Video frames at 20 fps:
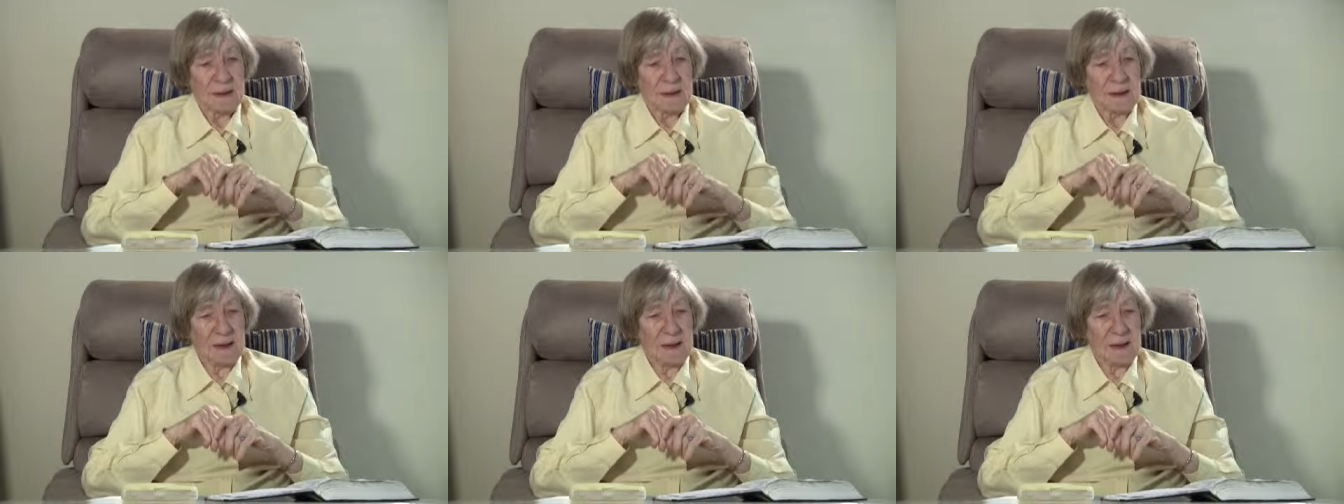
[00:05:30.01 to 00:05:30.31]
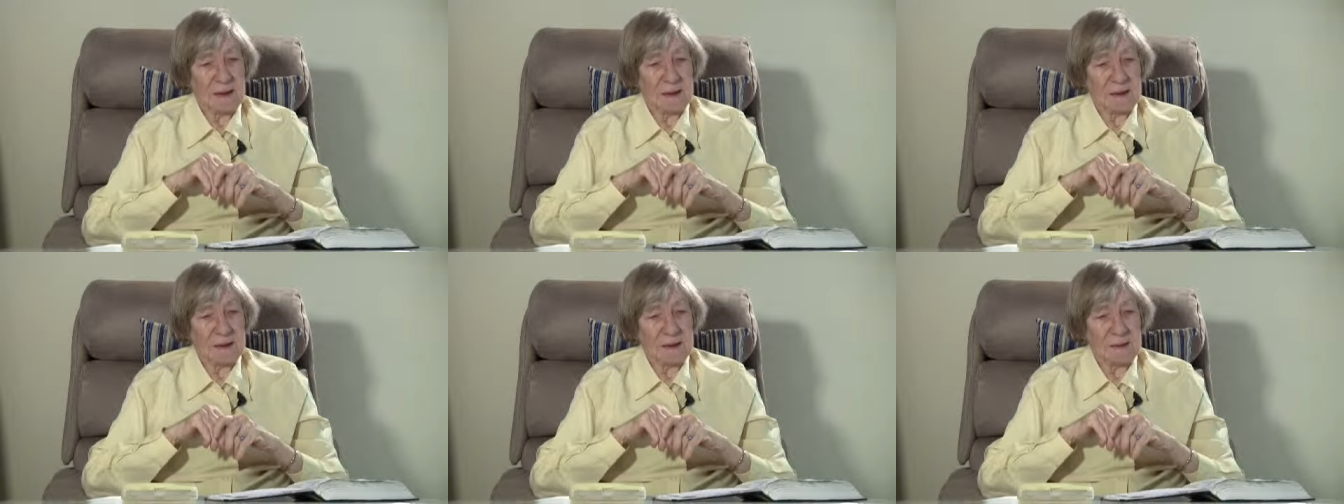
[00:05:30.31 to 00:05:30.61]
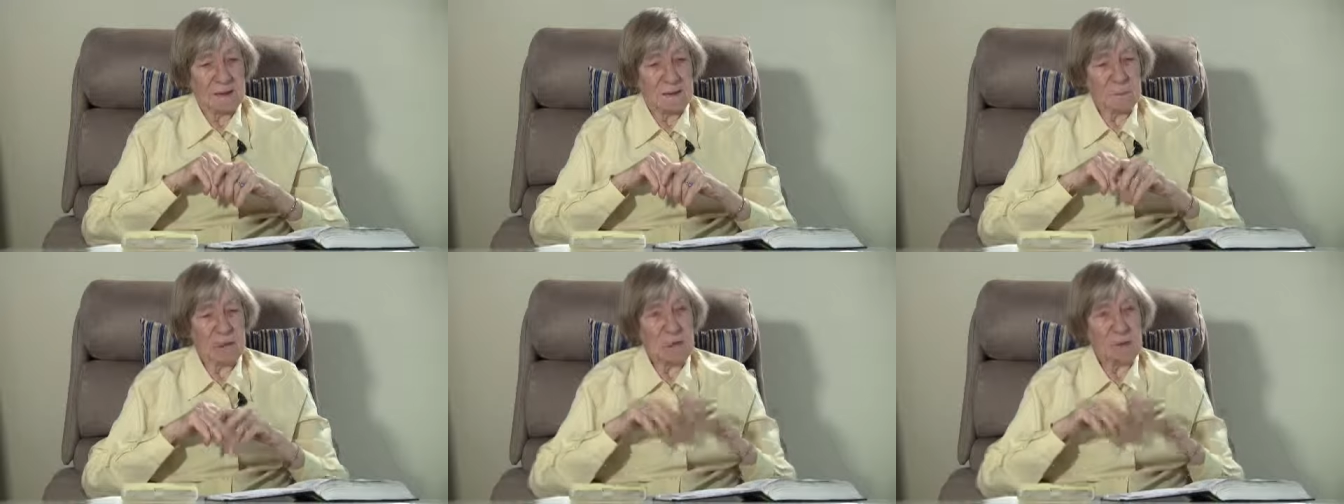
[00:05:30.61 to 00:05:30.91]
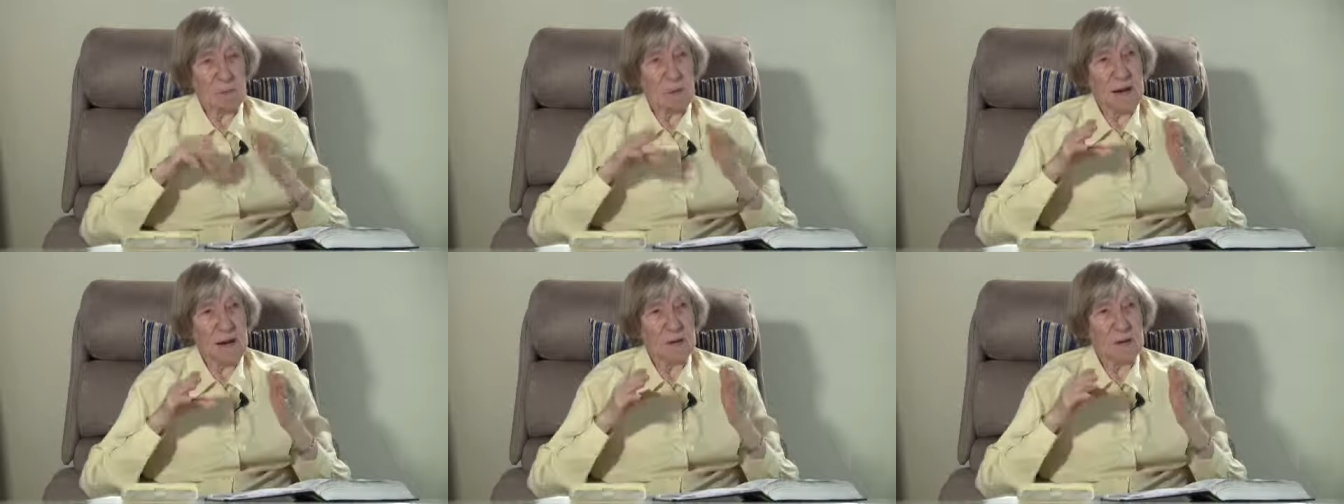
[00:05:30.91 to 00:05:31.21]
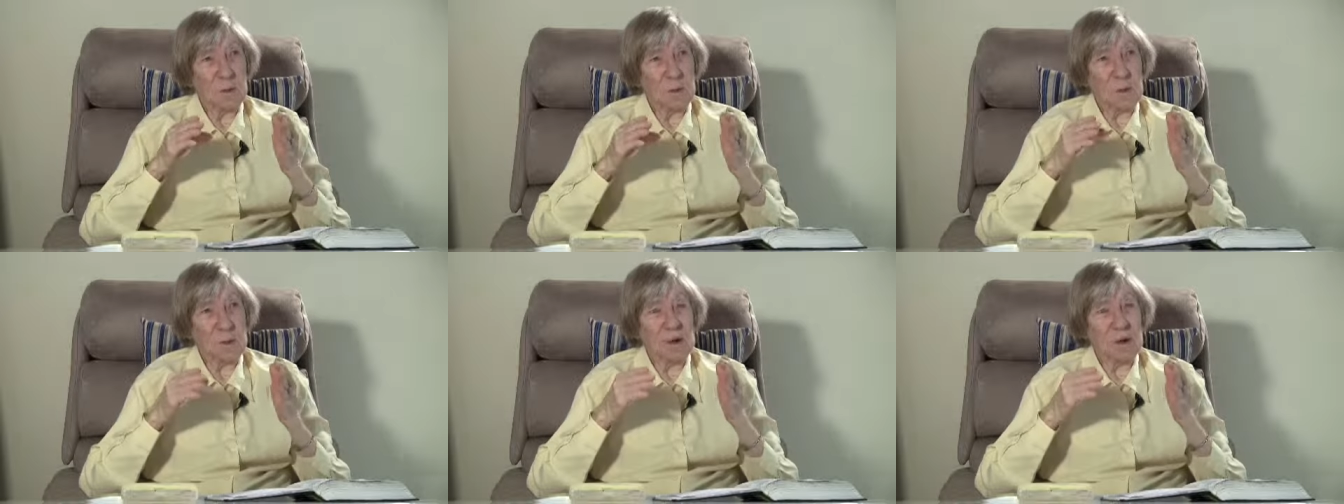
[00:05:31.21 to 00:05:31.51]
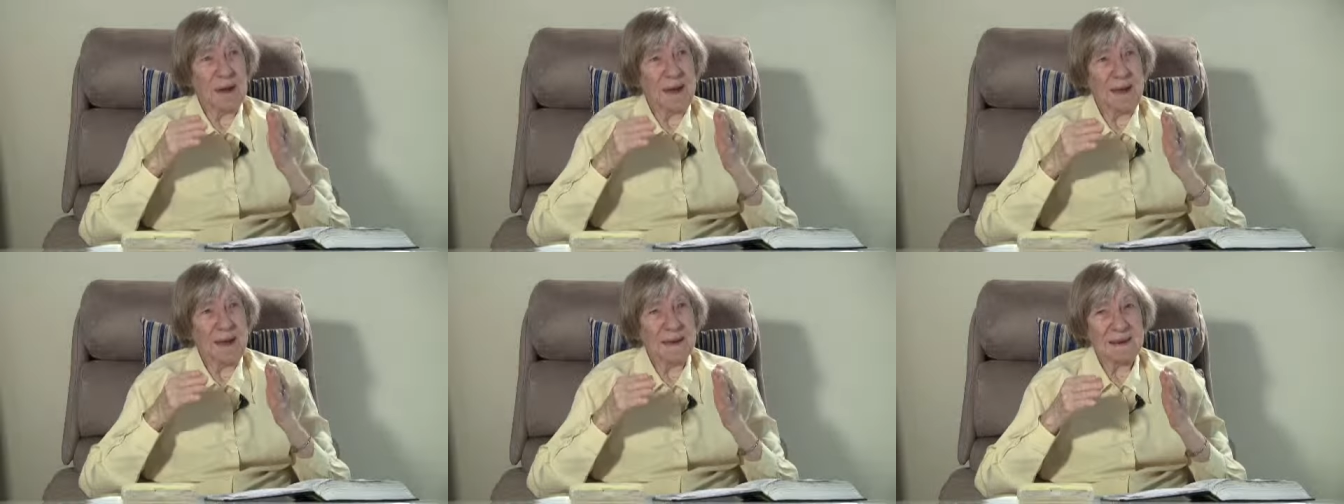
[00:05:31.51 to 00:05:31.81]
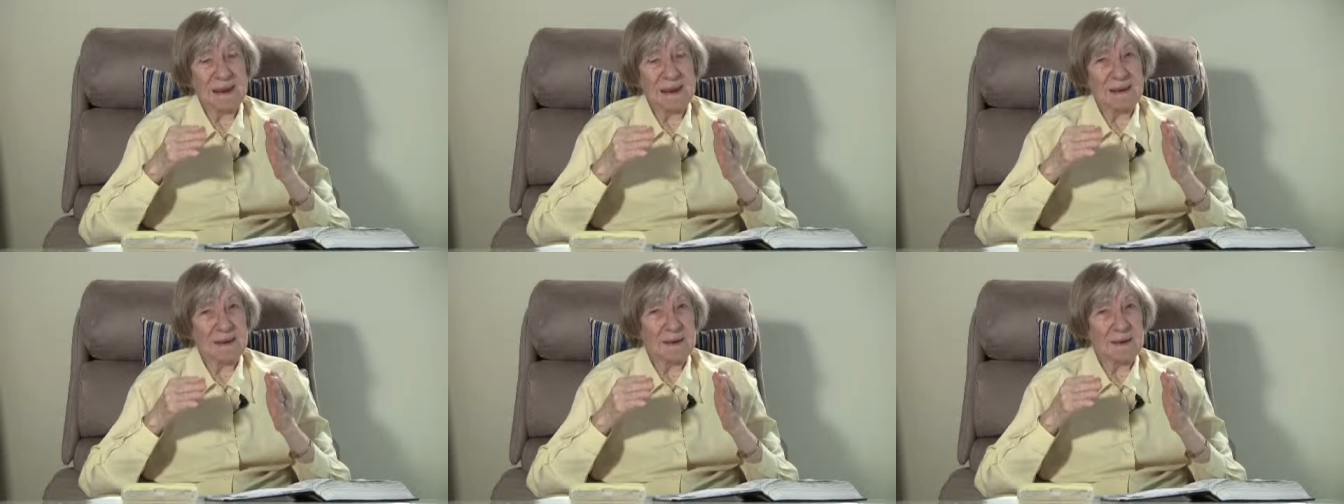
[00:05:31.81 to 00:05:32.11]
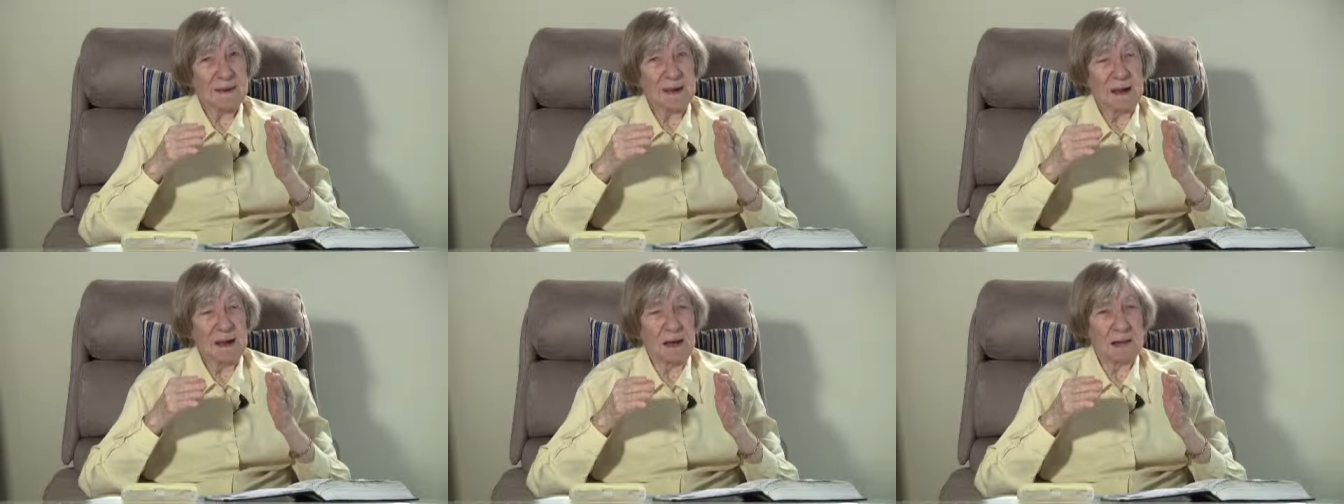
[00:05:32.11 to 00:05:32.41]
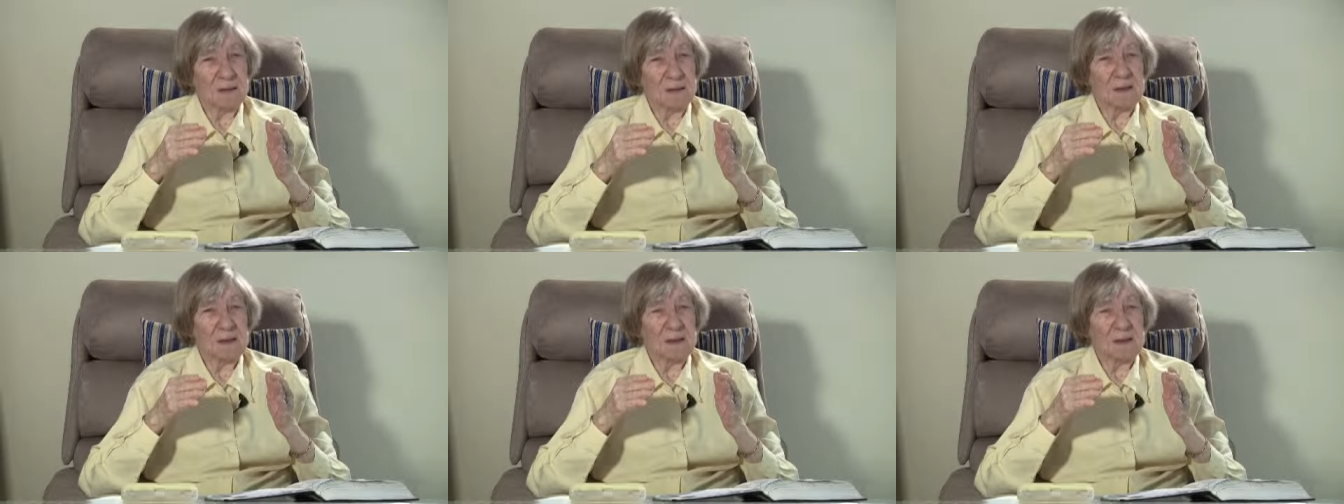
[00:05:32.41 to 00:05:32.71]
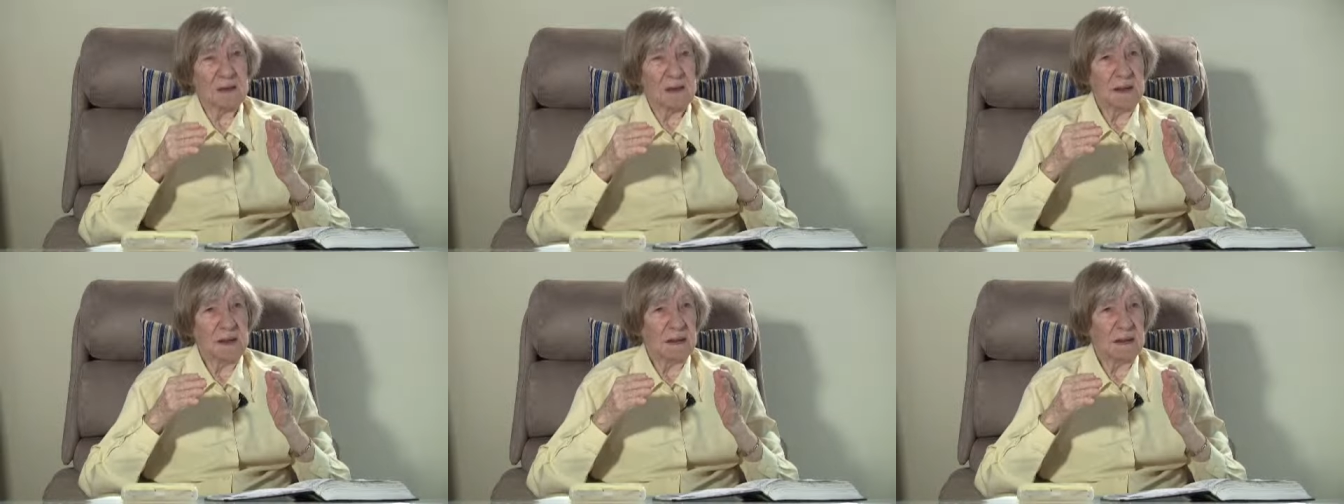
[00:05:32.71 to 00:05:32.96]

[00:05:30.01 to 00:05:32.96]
But when you're praying in other tongues,